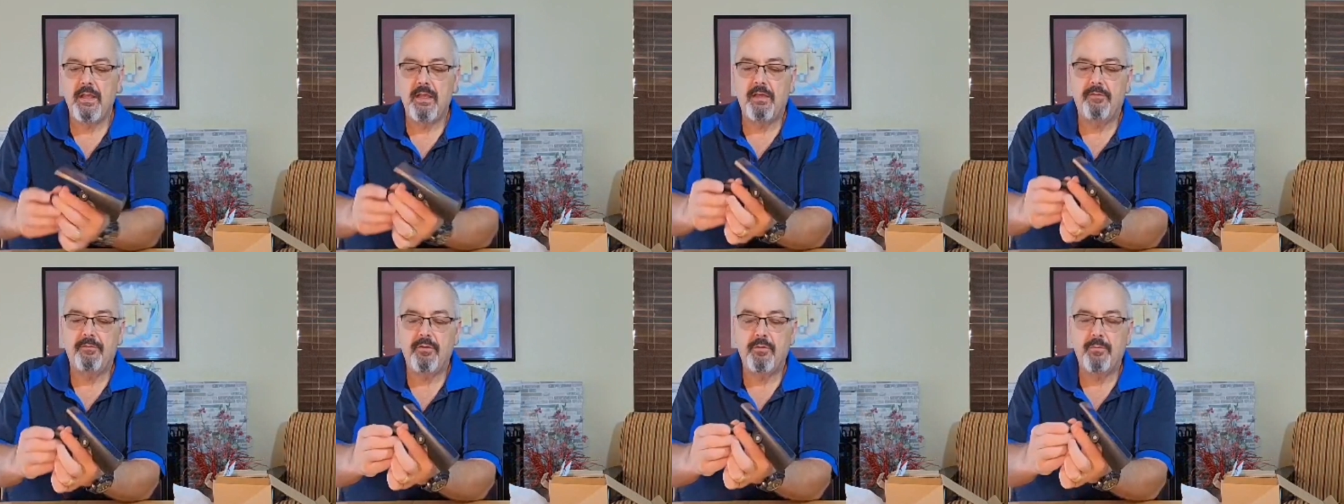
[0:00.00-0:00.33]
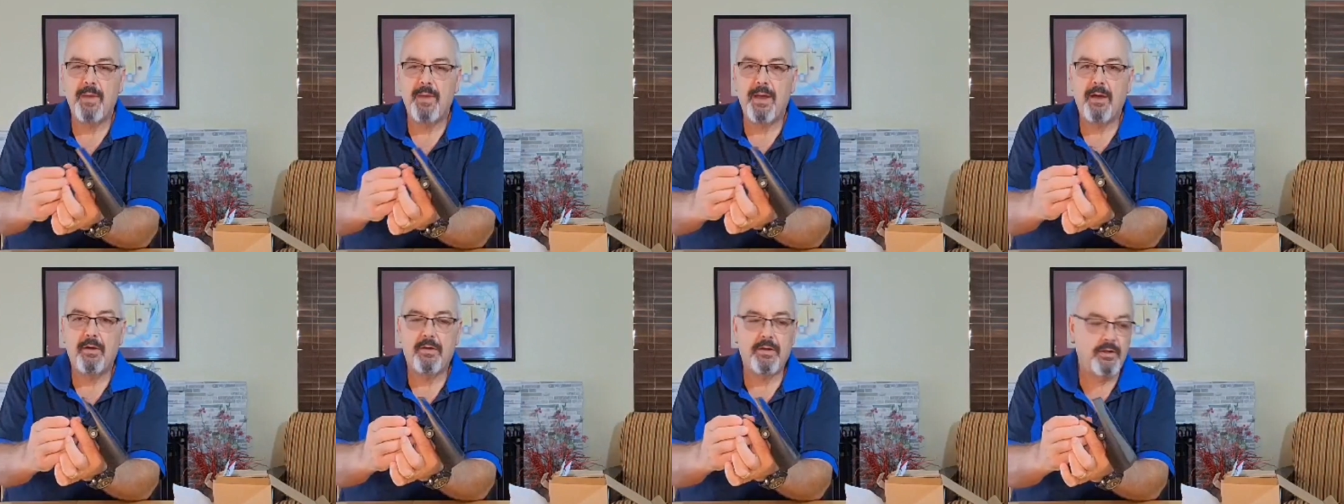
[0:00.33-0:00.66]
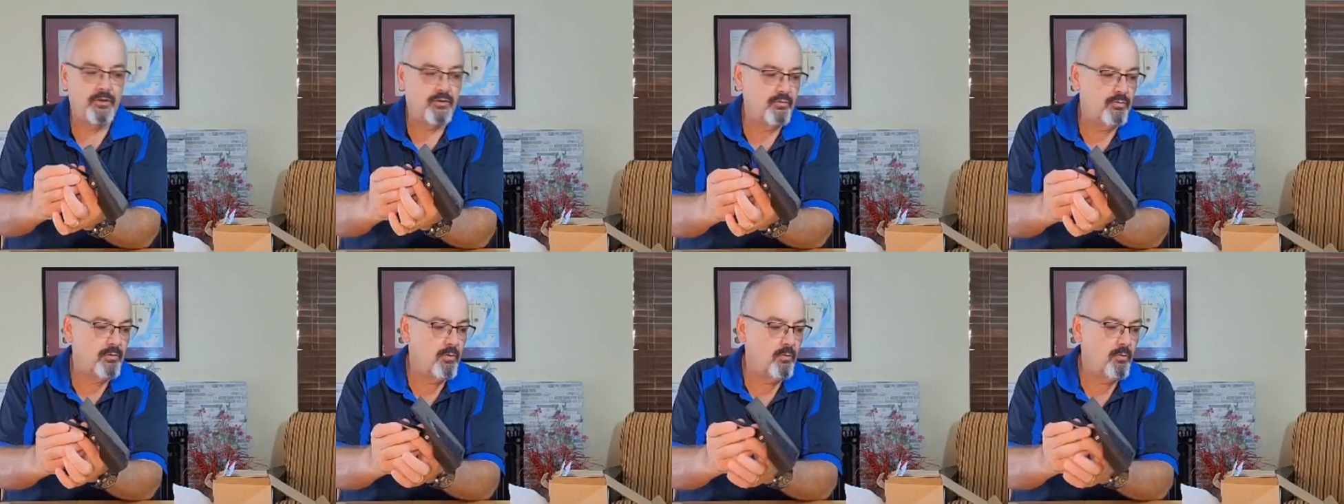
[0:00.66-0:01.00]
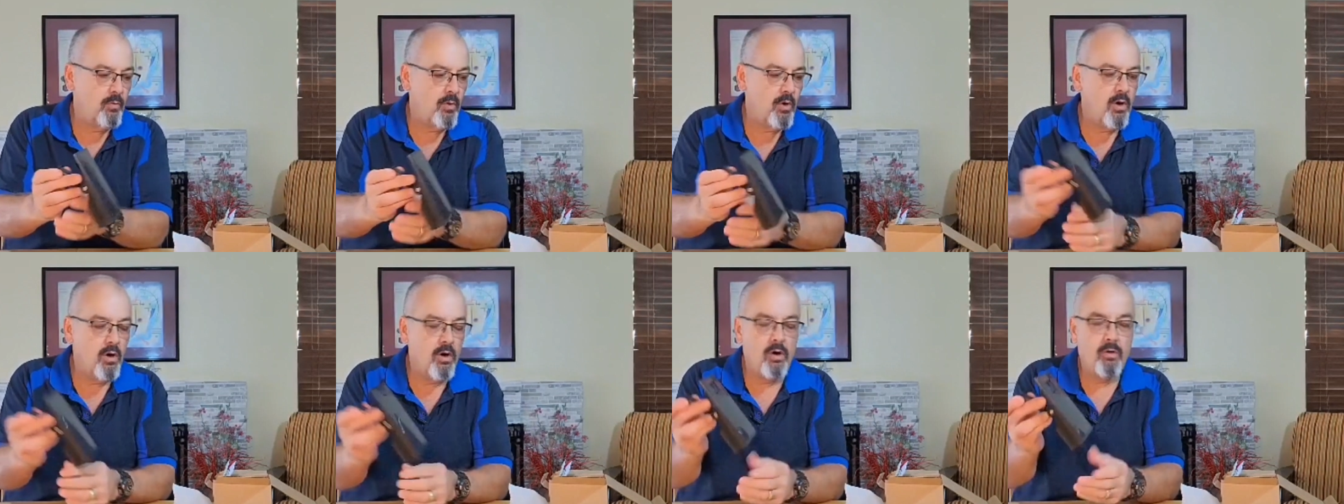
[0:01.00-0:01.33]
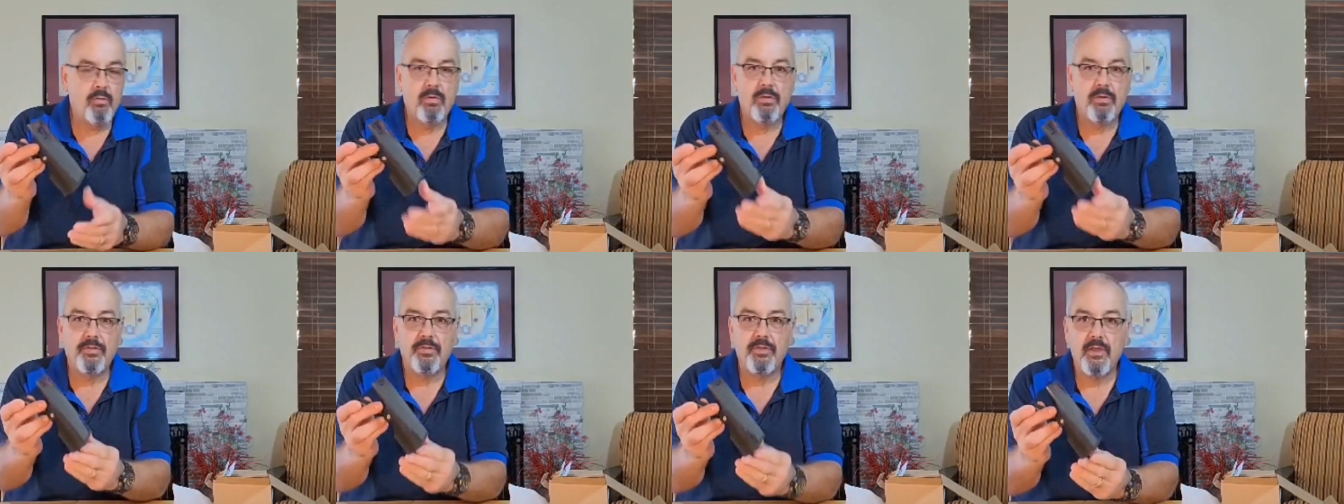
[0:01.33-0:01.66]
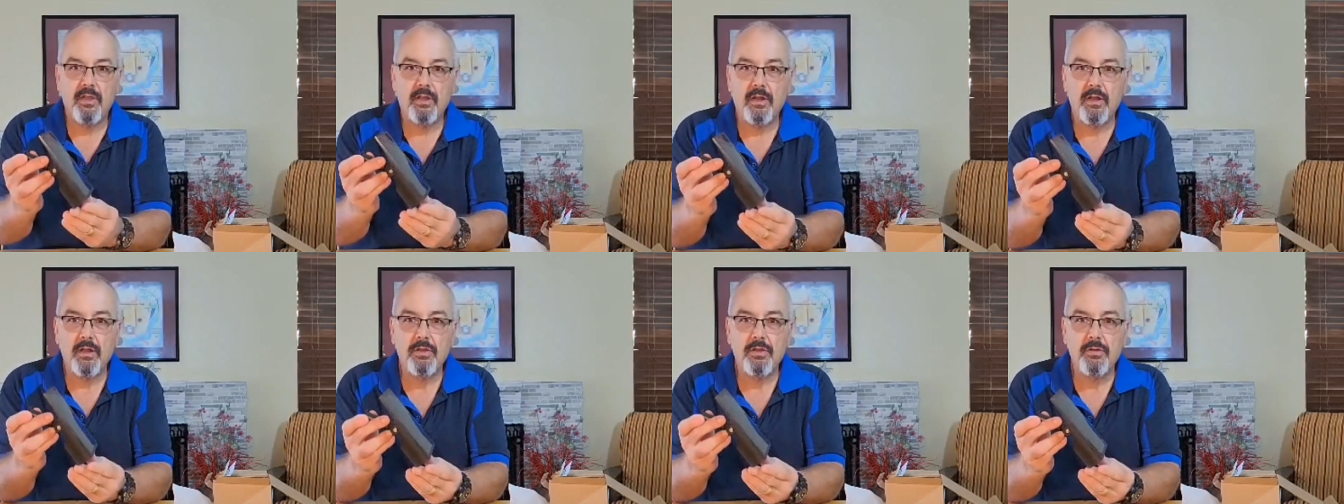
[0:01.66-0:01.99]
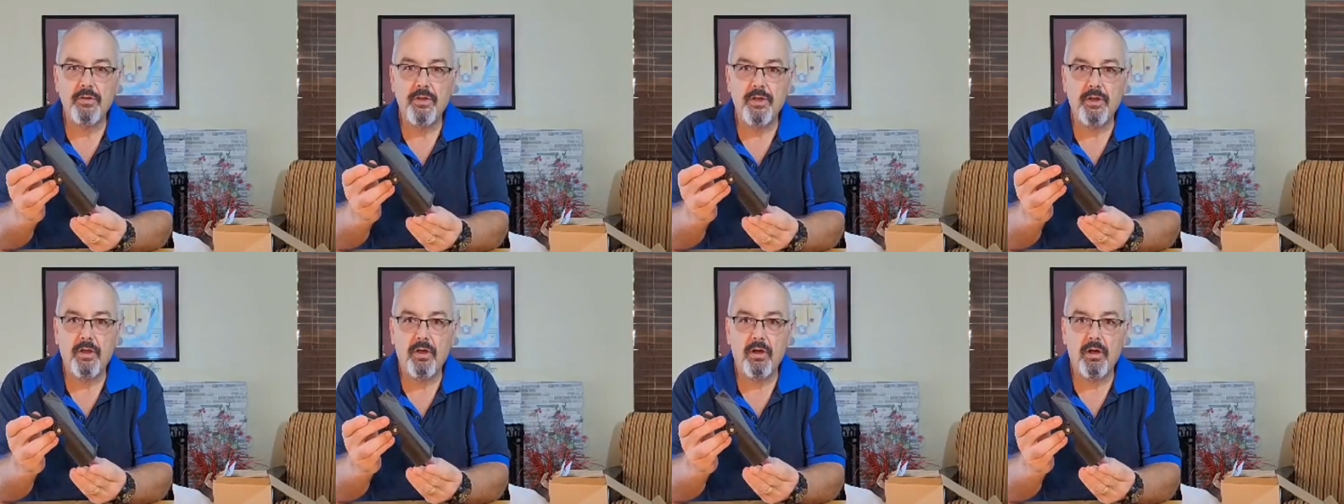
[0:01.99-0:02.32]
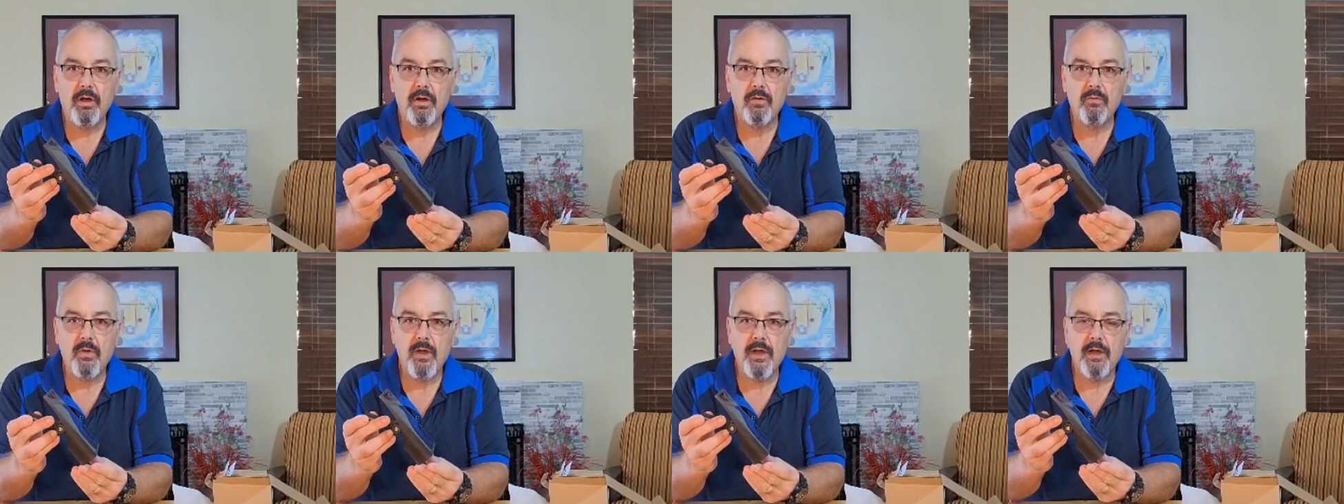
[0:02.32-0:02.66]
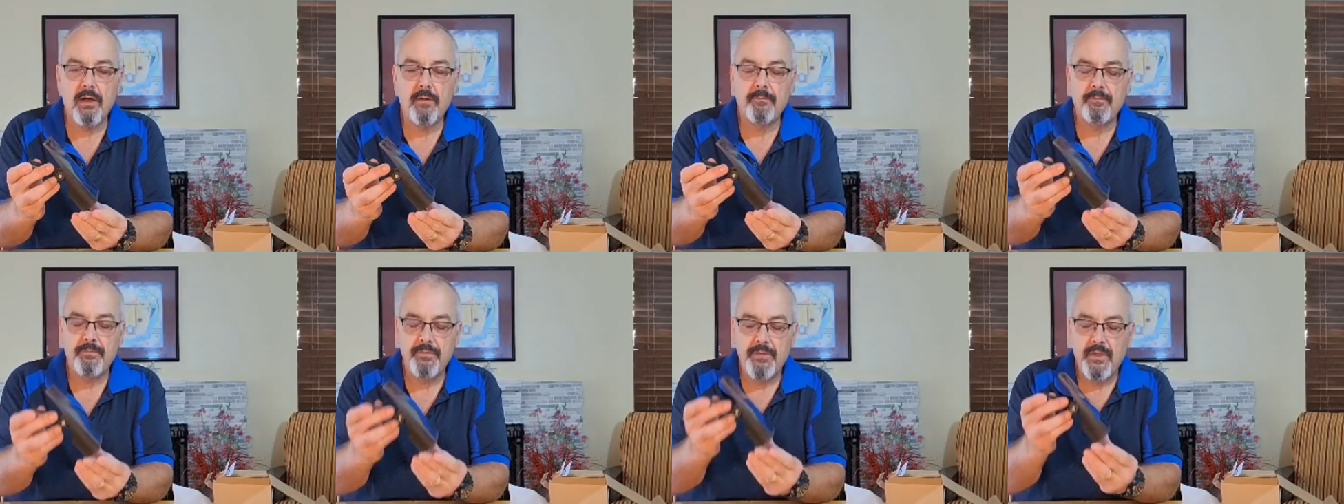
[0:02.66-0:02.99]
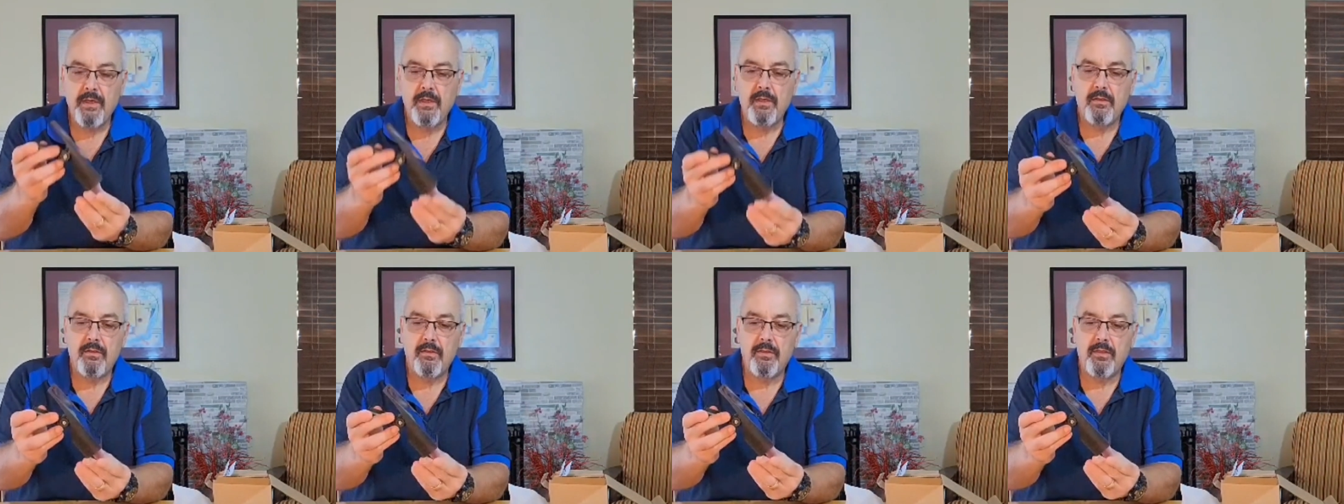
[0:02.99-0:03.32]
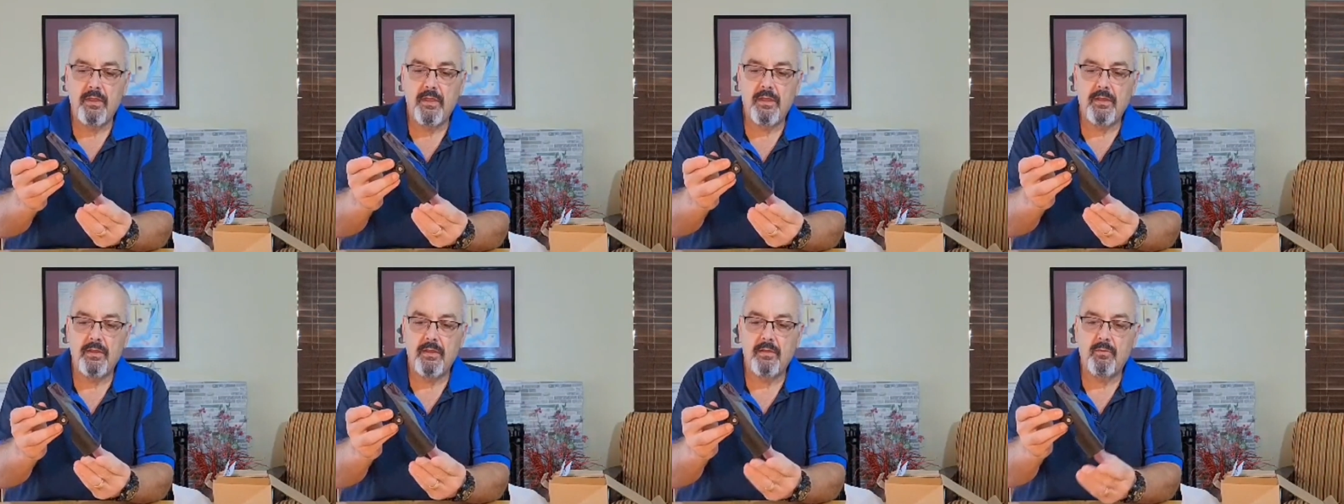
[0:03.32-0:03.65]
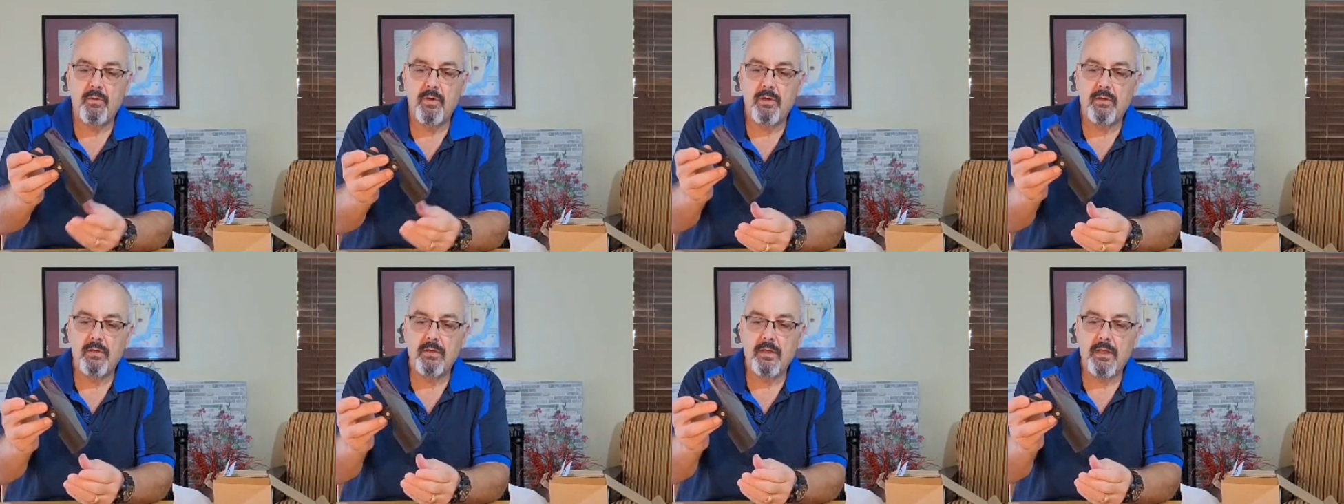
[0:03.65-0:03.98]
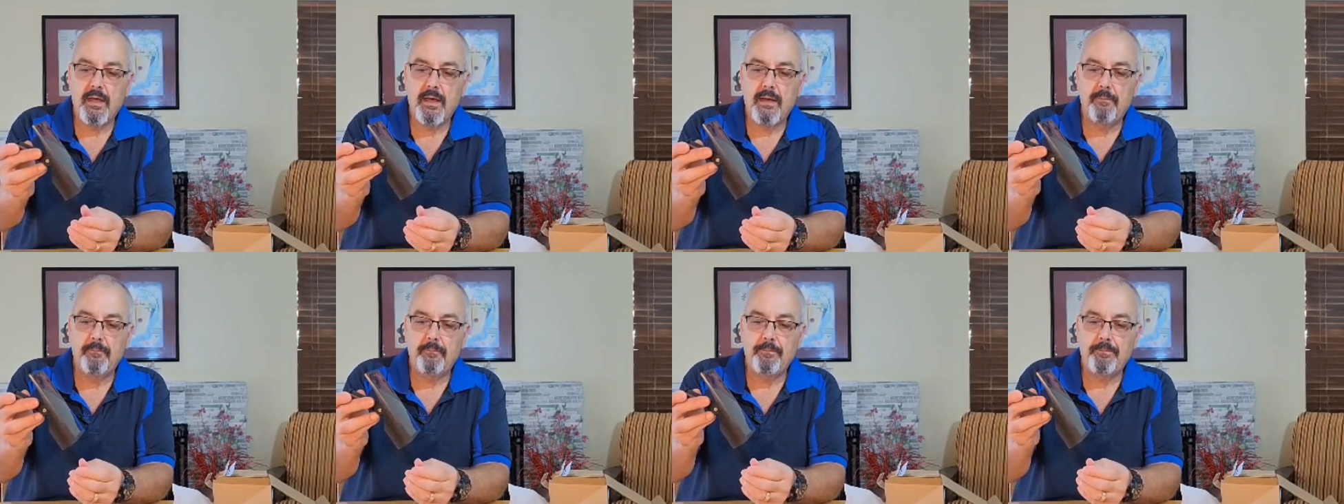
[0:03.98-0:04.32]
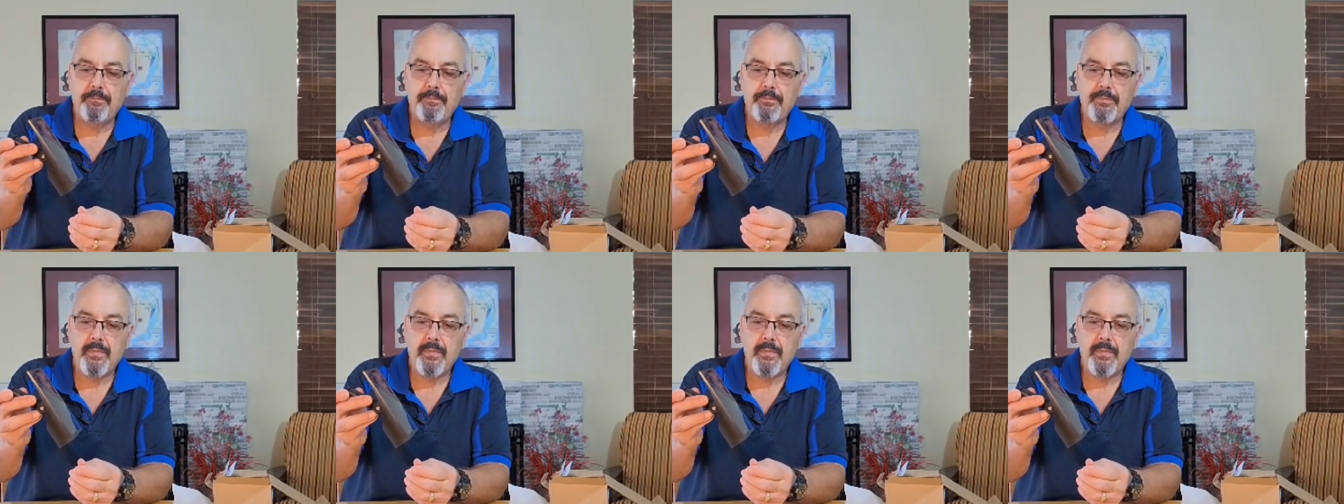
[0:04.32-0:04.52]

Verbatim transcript: If you mount it to a wall with the included hardware, that it will um,